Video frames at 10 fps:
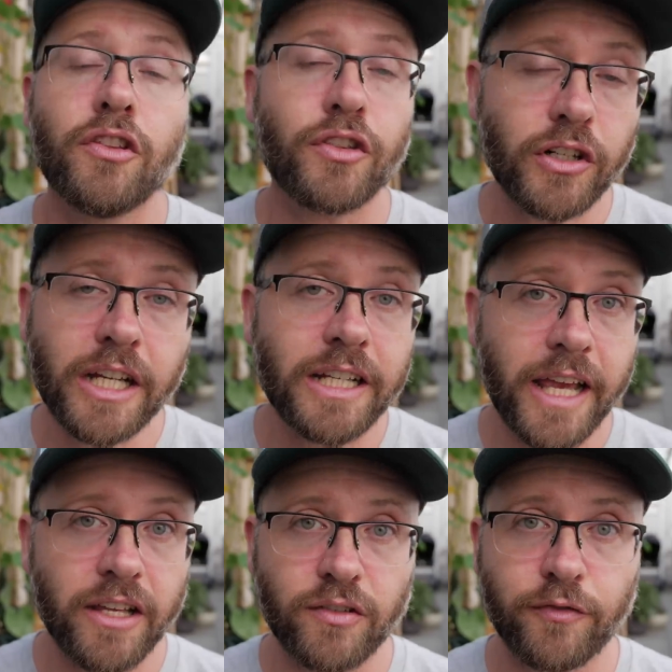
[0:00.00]
thirty
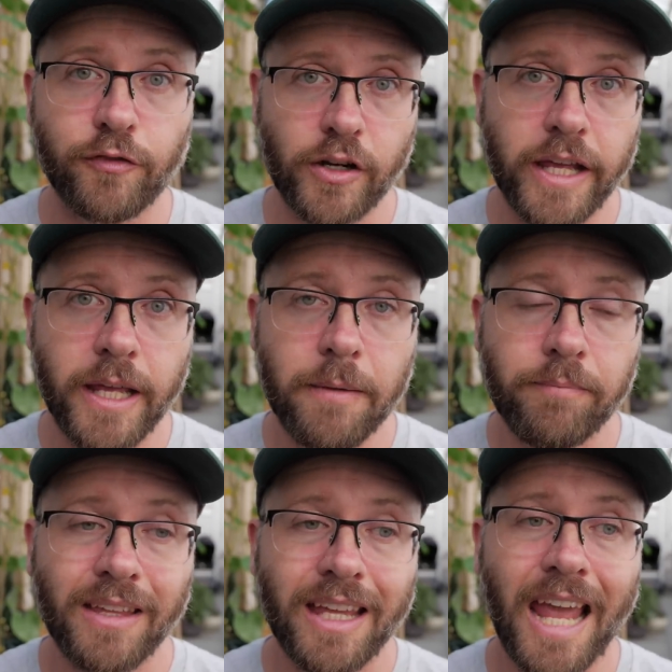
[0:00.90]
days free,
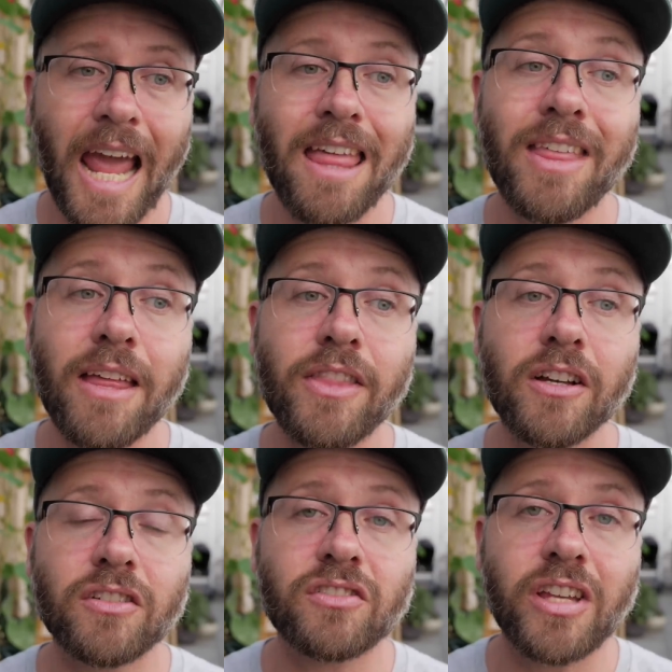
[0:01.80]
and then
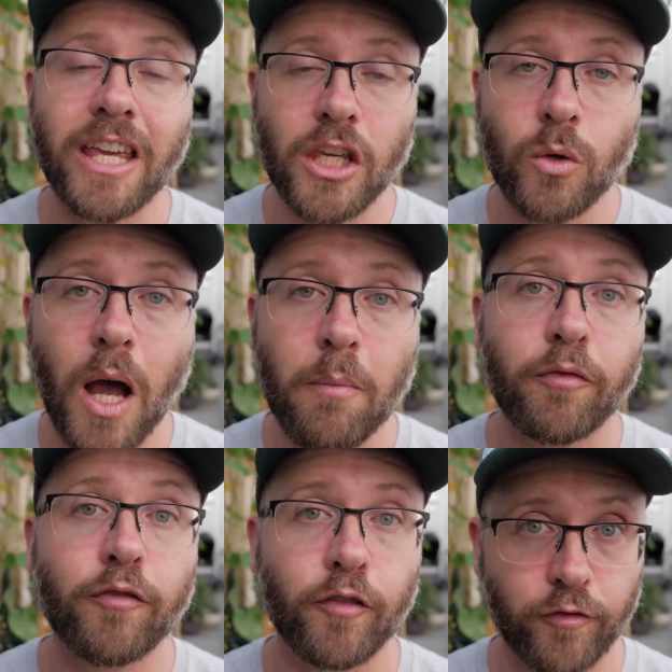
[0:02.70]
they'll set you up
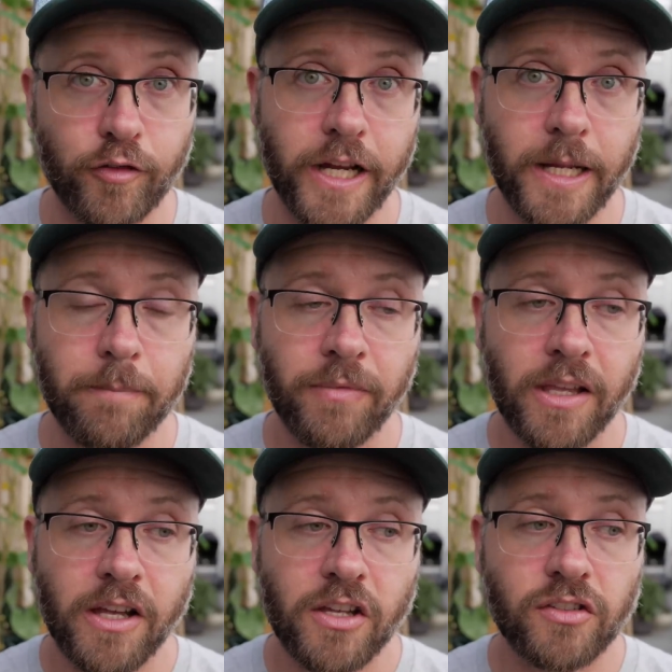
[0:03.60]
for free.
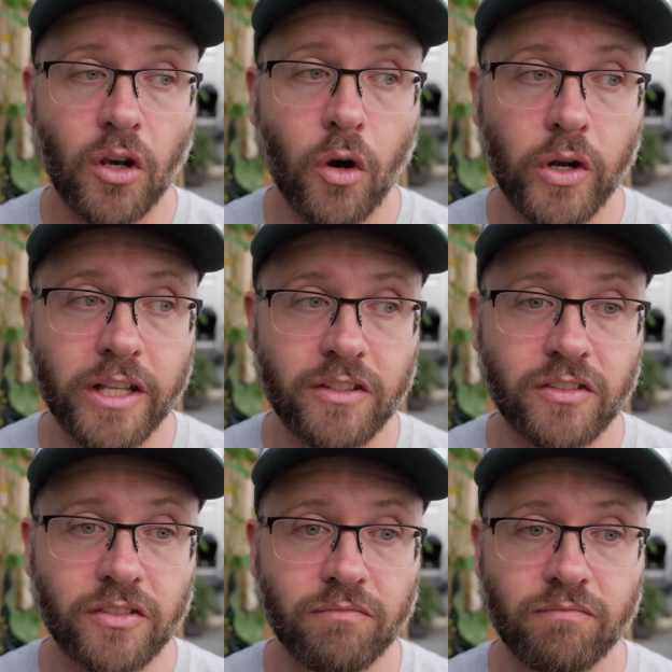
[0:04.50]
So
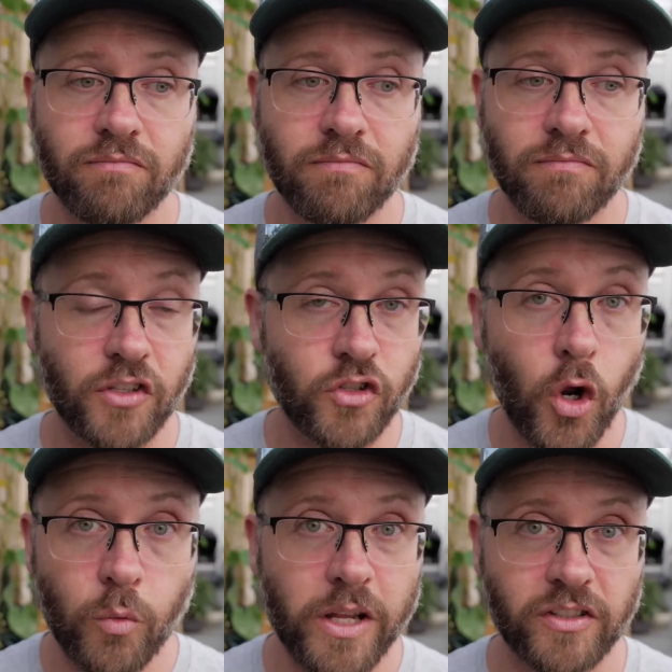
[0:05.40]
it's, there's
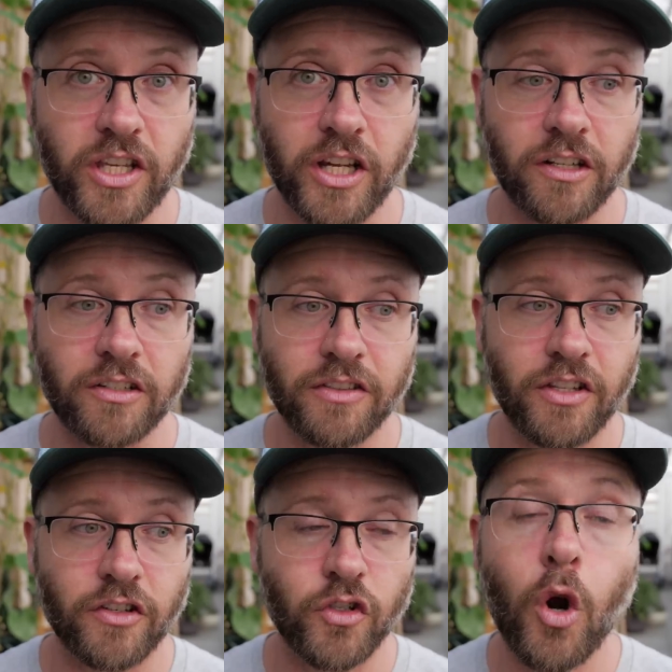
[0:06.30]
no risk here.
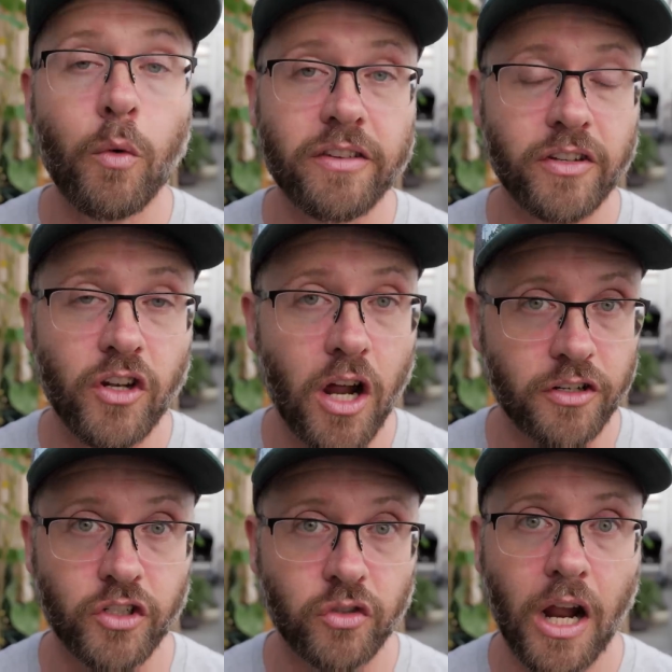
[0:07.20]
There's no reason
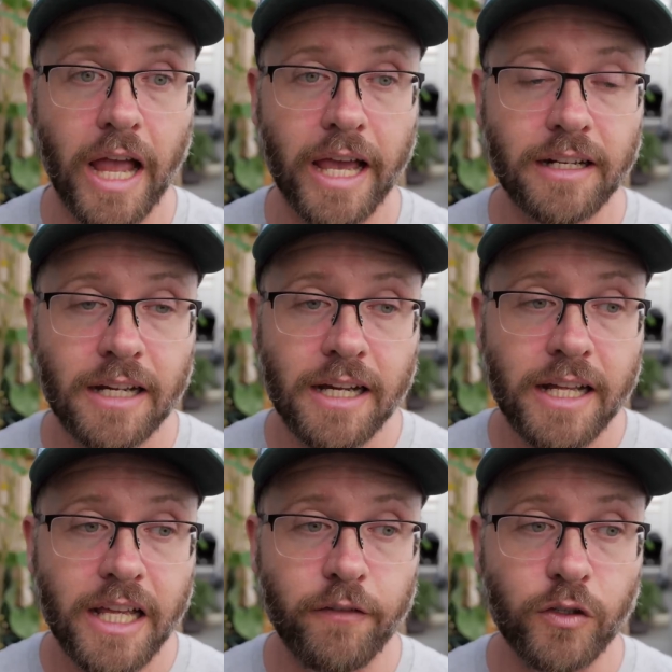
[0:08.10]
not to try it.
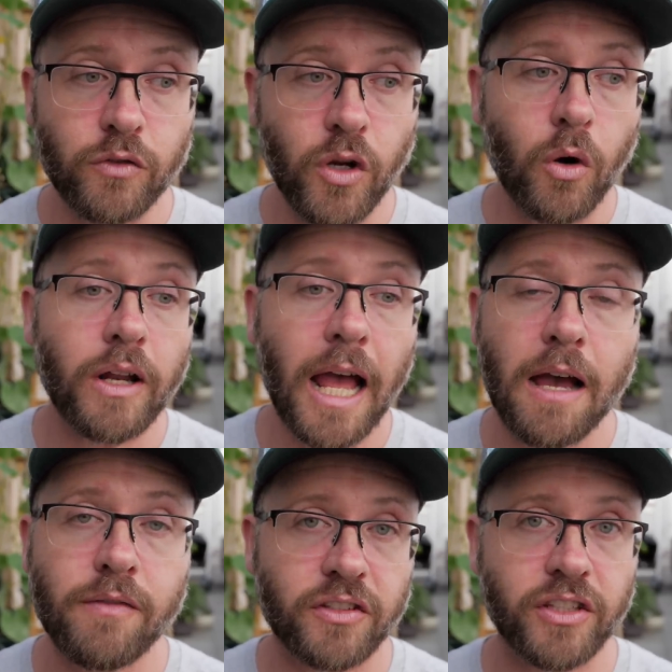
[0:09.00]
If you don't
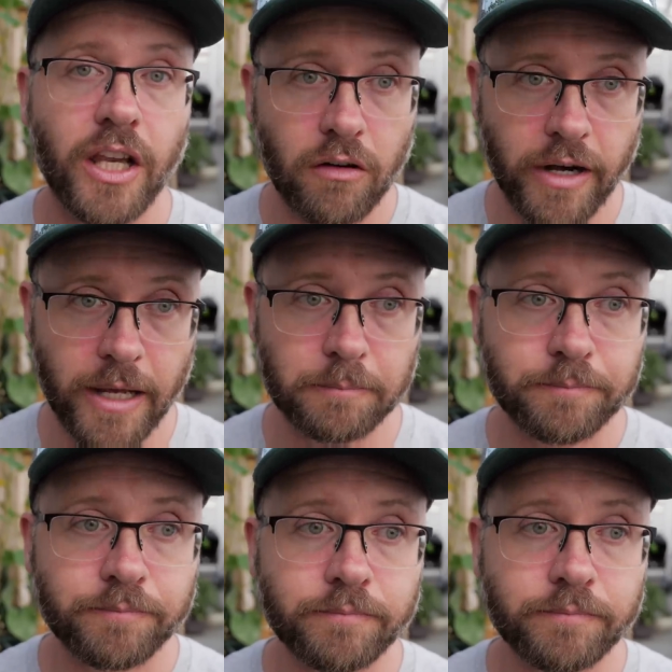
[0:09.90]
have a C R M,